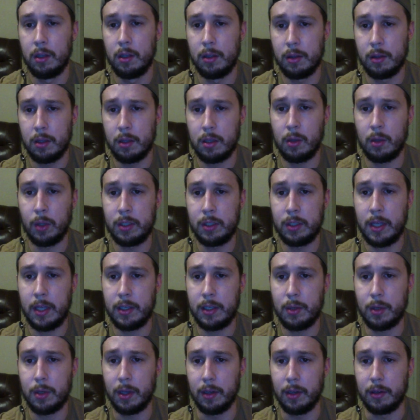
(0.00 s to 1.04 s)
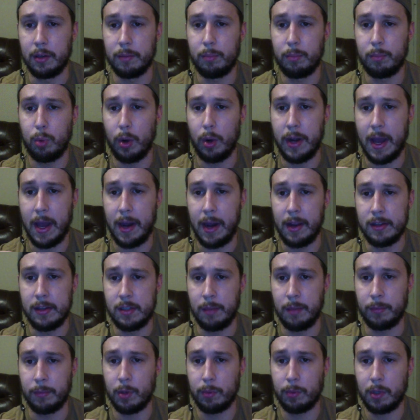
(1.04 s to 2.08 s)
The only thing you could point out is
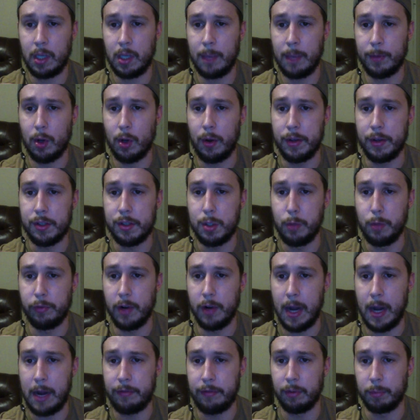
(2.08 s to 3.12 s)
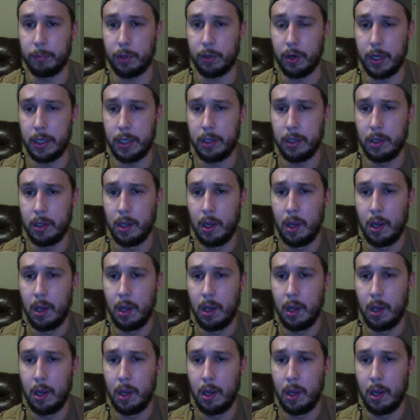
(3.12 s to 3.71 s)
him going 2 for 8 from 3.